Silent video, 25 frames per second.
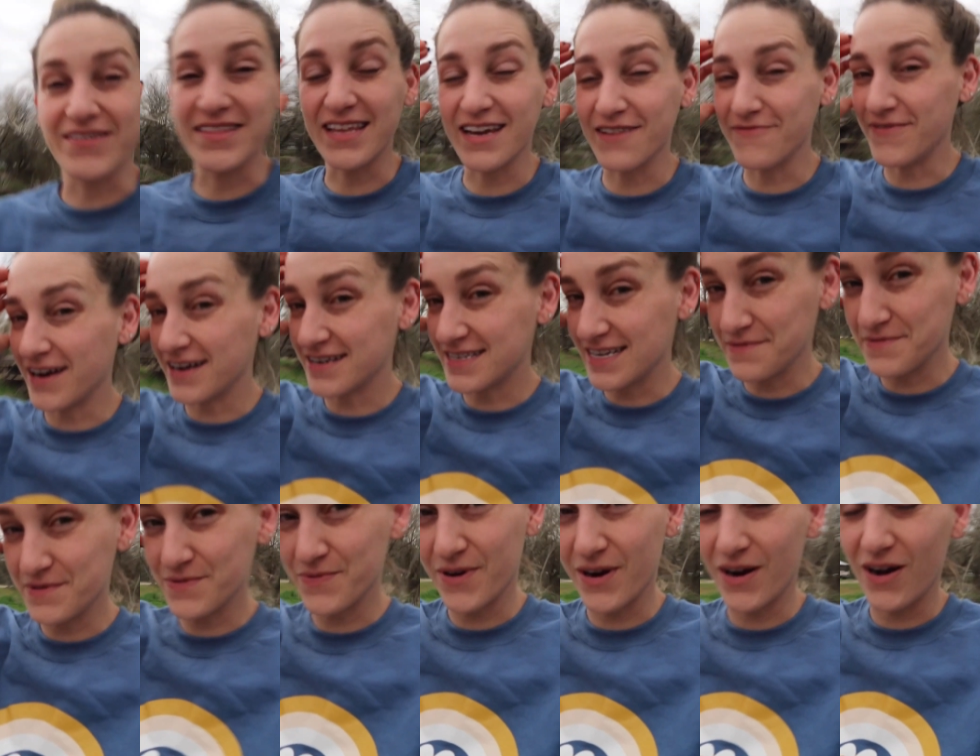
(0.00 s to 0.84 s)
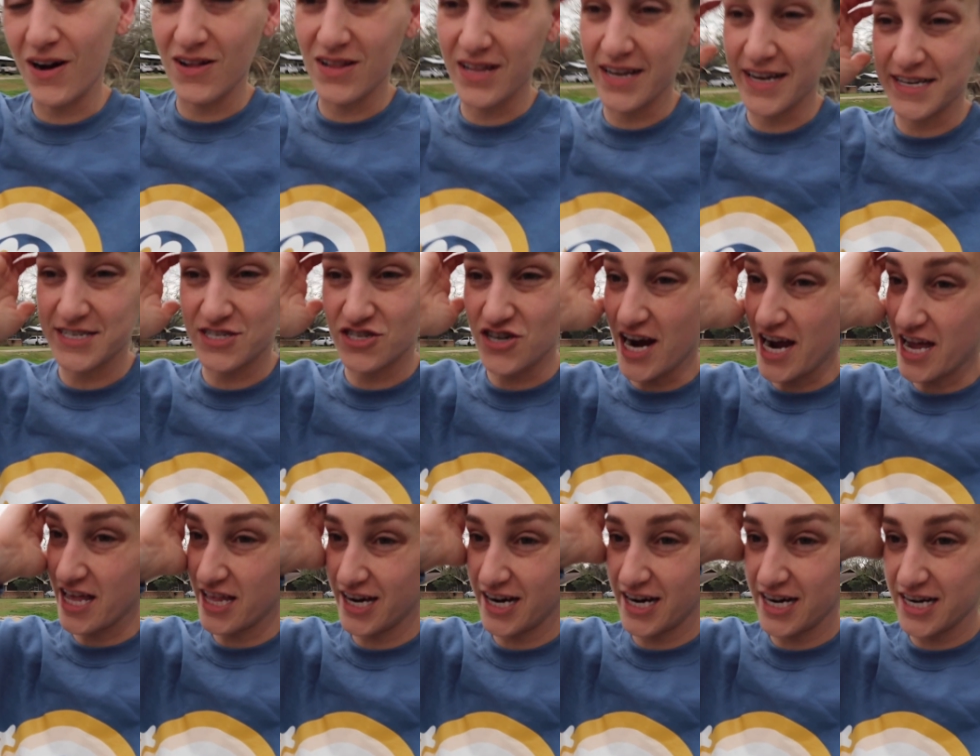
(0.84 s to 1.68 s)
with the amount of times we're hauling a
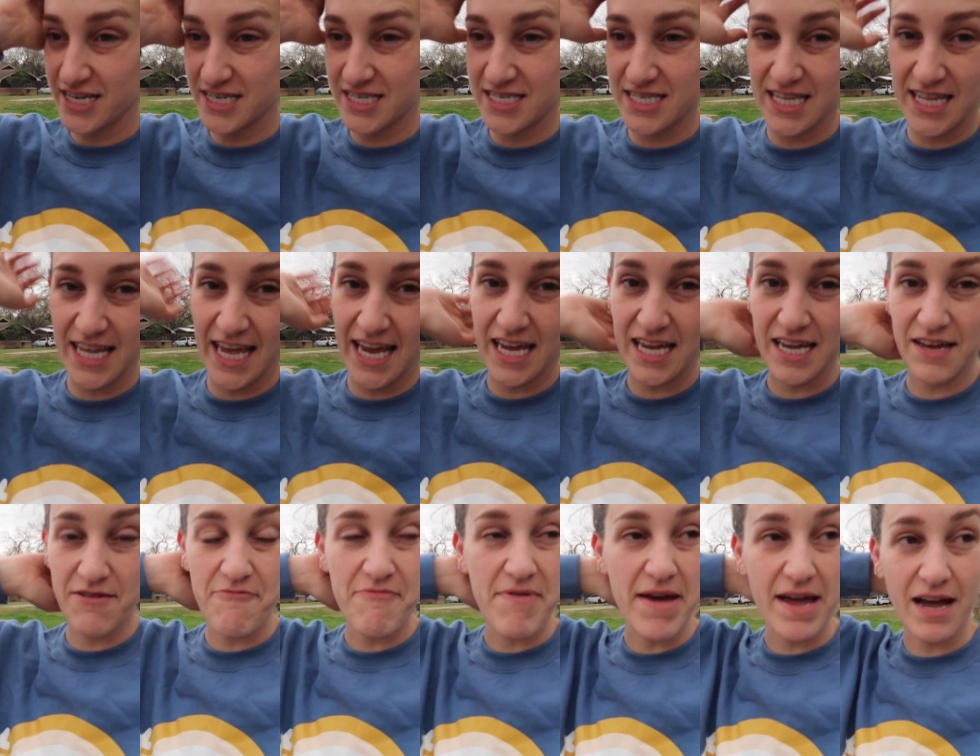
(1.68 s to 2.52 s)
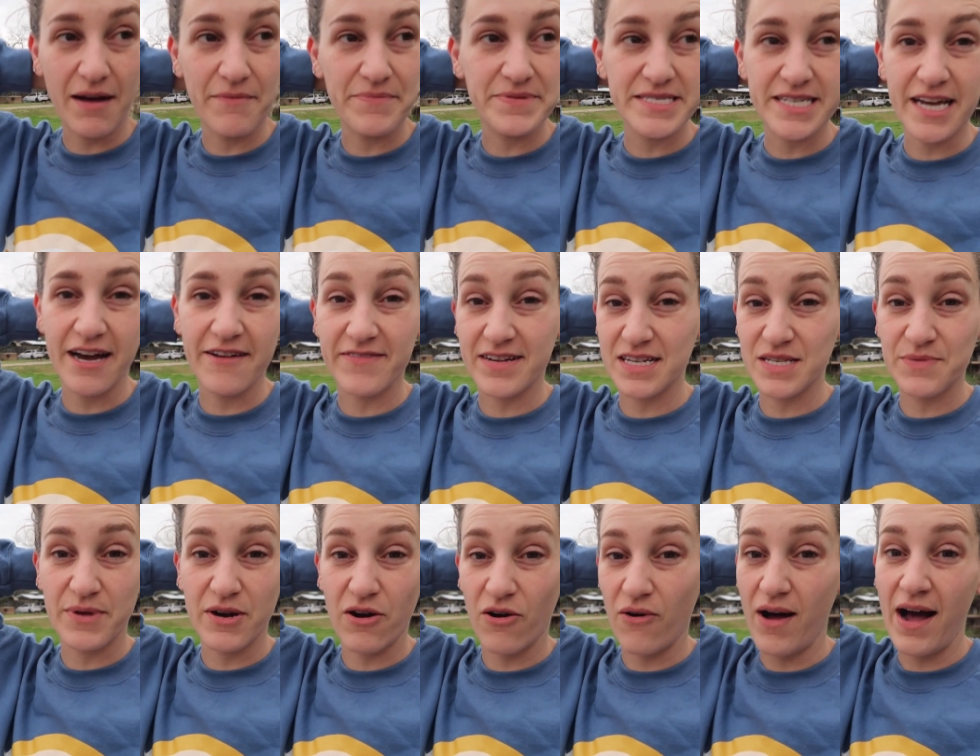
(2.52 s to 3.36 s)
trailer to like pick up stuff
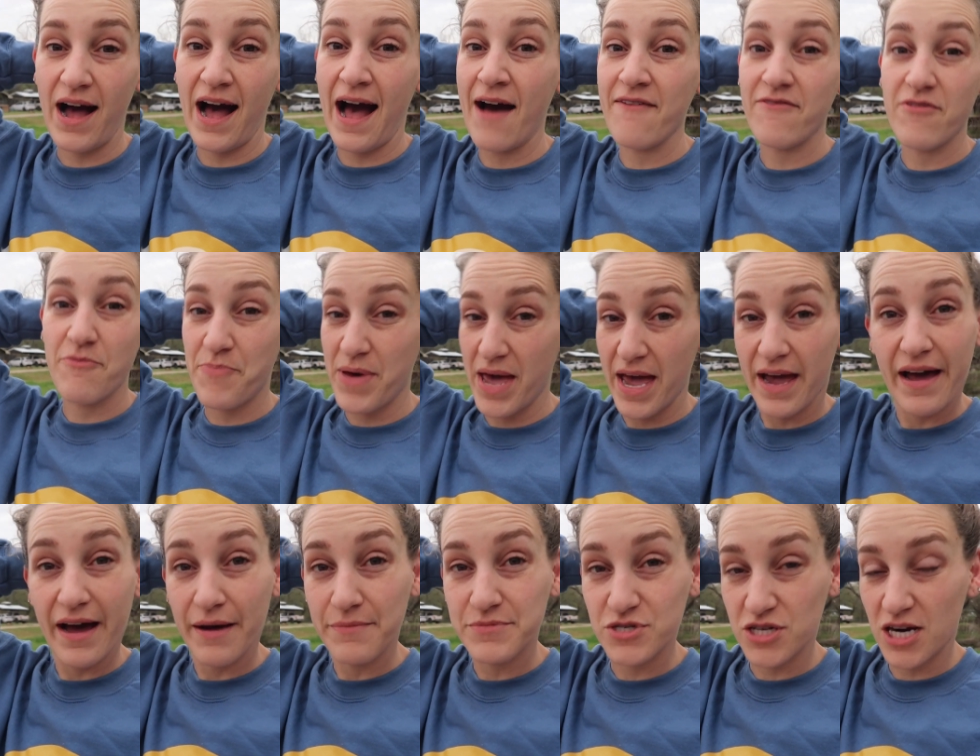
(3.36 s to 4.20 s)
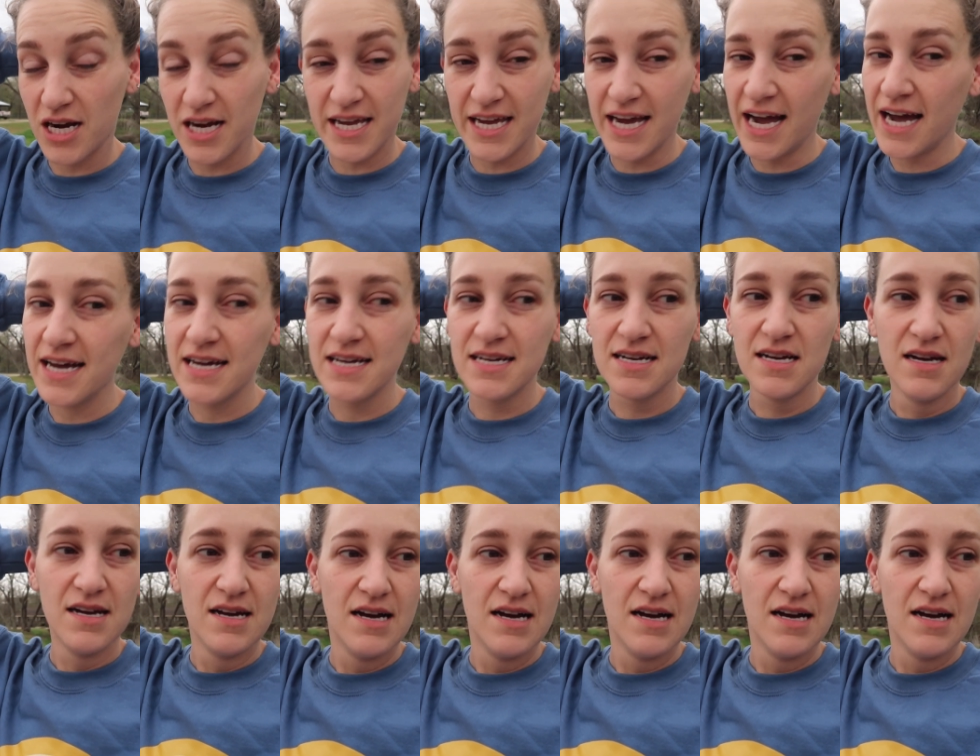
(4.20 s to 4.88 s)
because we don't have a pickup truck yet,